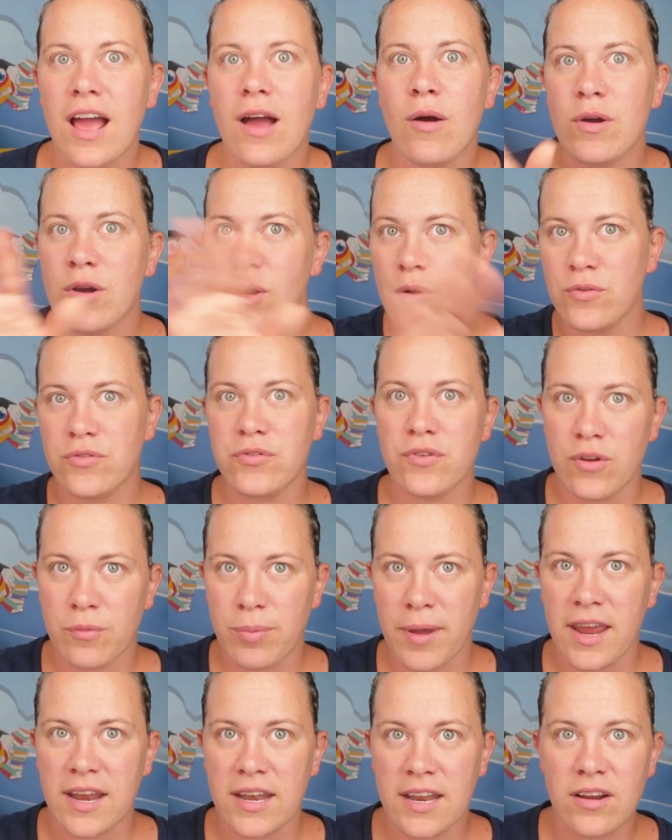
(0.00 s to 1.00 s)
how it goes through
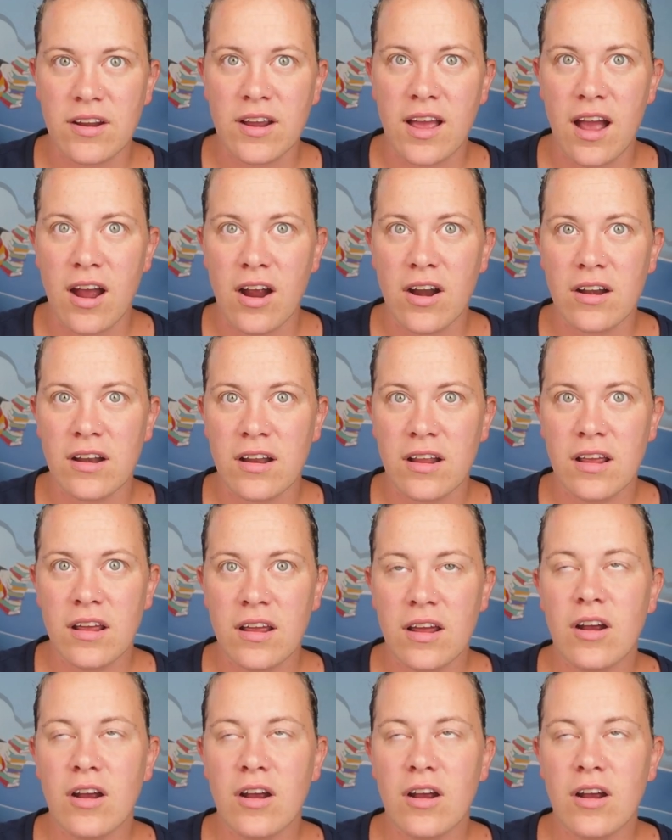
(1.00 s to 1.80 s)
your Payoneer card.